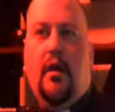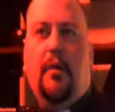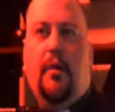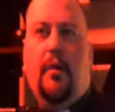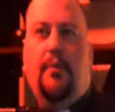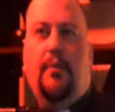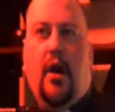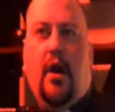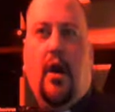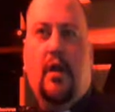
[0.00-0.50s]

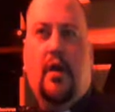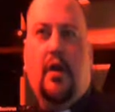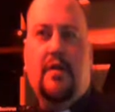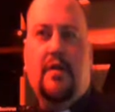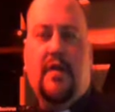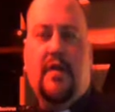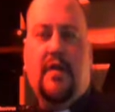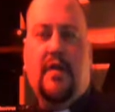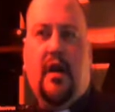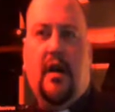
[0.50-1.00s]

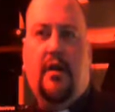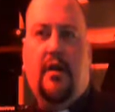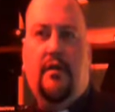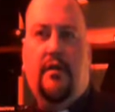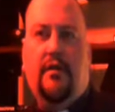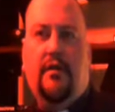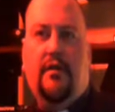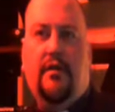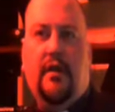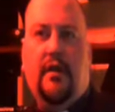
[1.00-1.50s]
parts
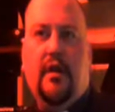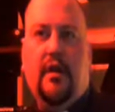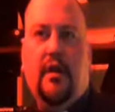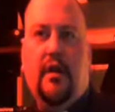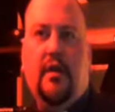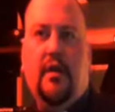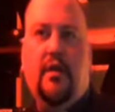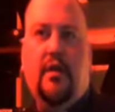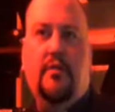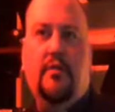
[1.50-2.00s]
of,
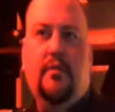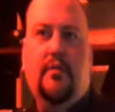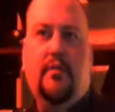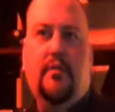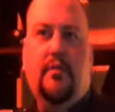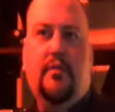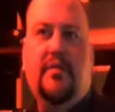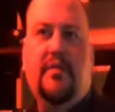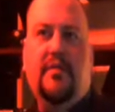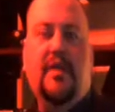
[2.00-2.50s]

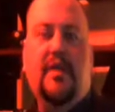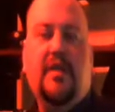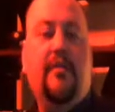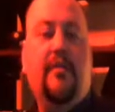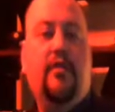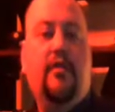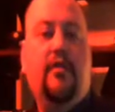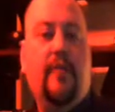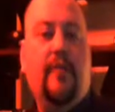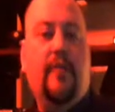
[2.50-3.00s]
some
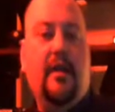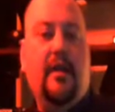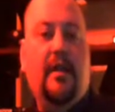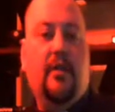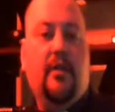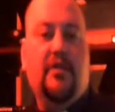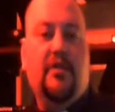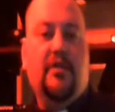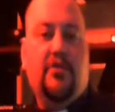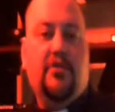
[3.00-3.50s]
of you may know
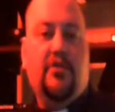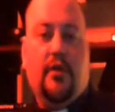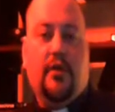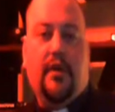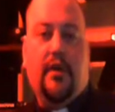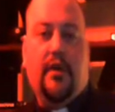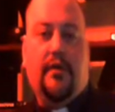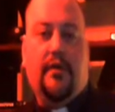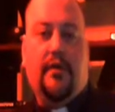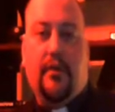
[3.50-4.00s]
the
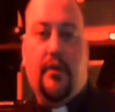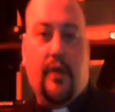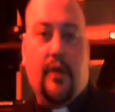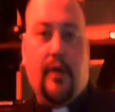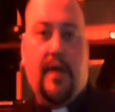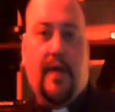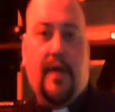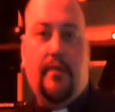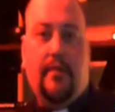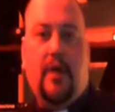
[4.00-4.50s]
story of the
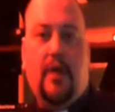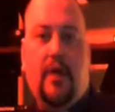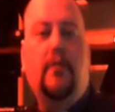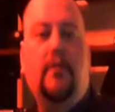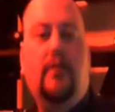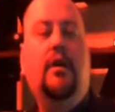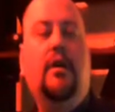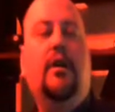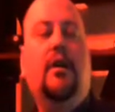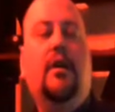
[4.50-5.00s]

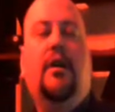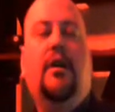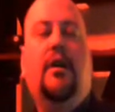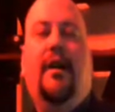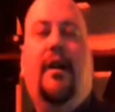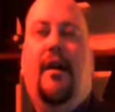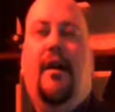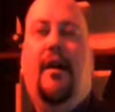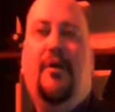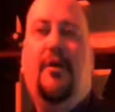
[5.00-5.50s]
rainbow,
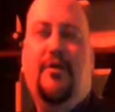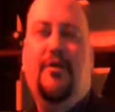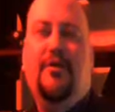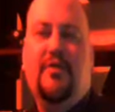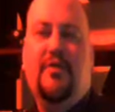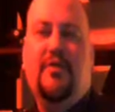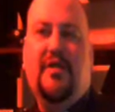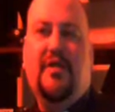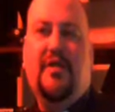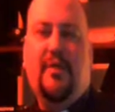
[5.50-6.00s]
which
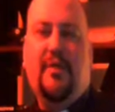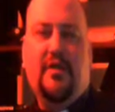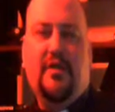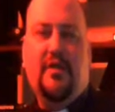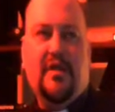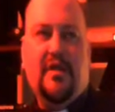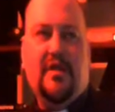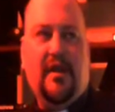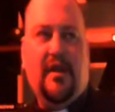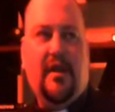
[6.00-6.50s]
was
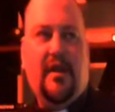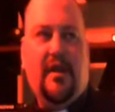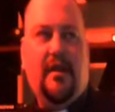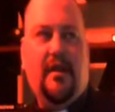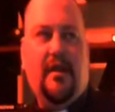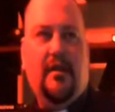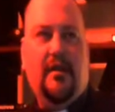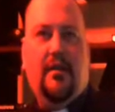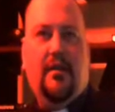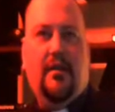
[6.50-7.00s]

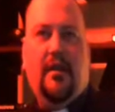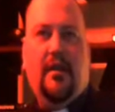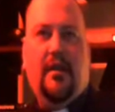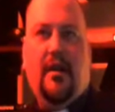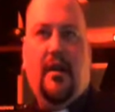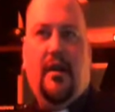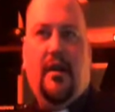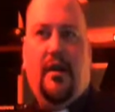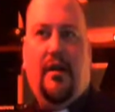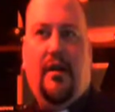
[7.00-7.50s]
supposedly
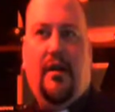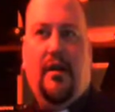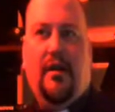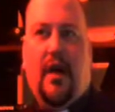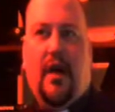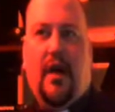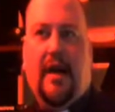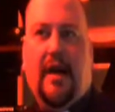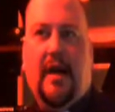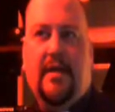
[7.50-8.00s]

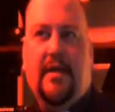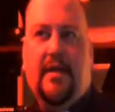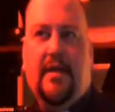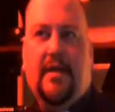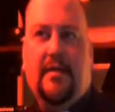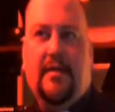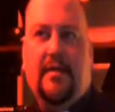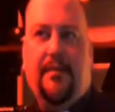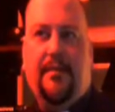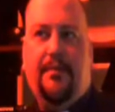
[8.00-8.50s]

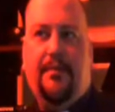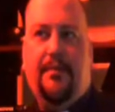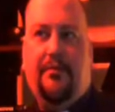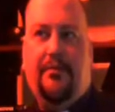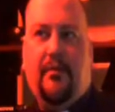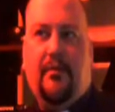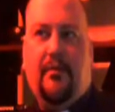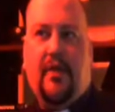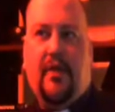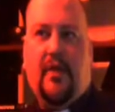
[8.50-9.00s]
God's
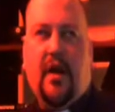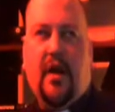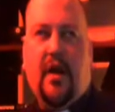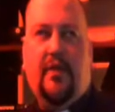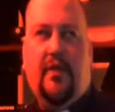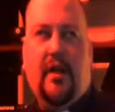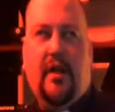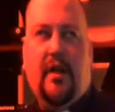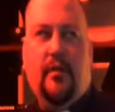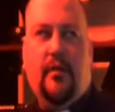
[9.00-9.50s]

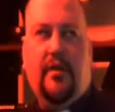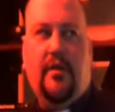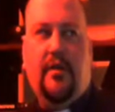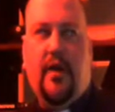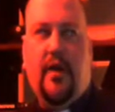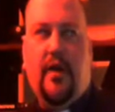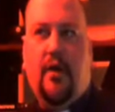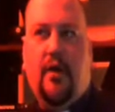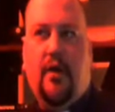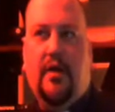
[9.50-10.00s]
covenant with
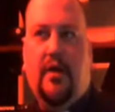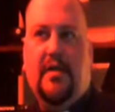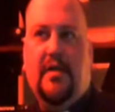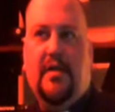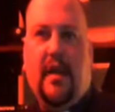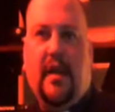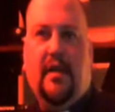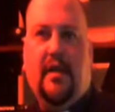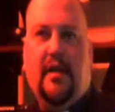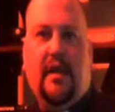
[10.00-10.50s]
Noah,
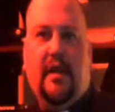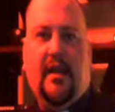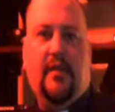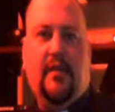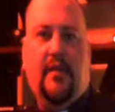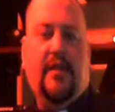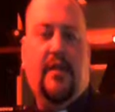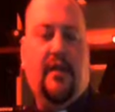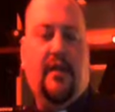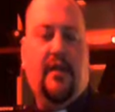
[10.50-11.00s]
saying that he
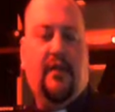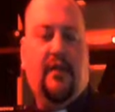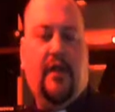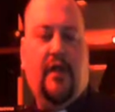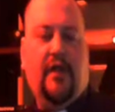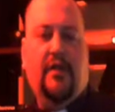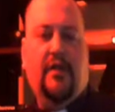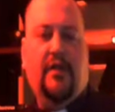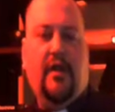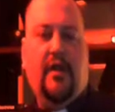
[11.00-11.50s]
would never
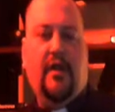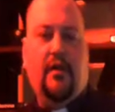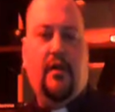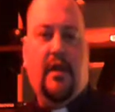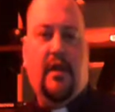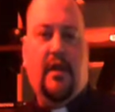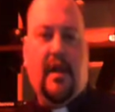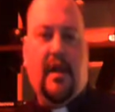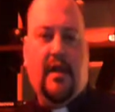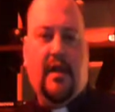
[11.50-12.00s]
flood the earth
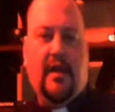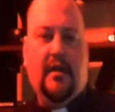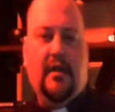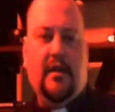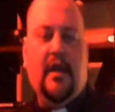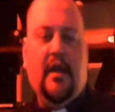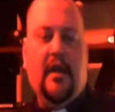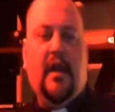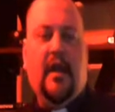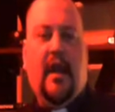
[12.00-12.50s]
again,
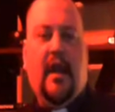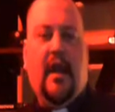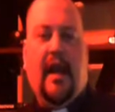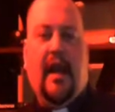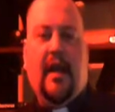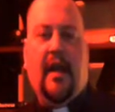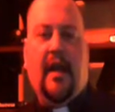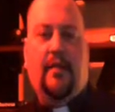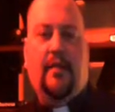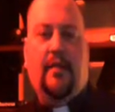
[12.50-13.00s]

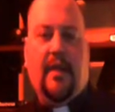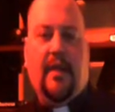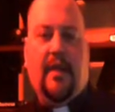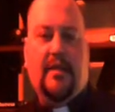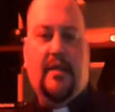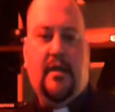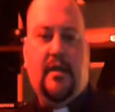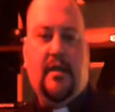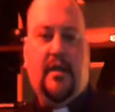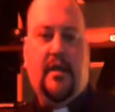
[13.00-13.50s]
and
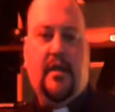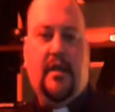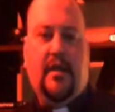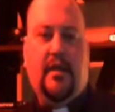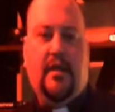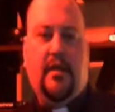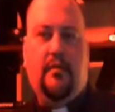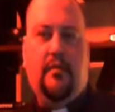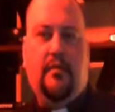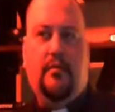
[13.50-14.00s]

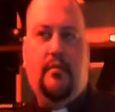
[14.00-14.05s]
basically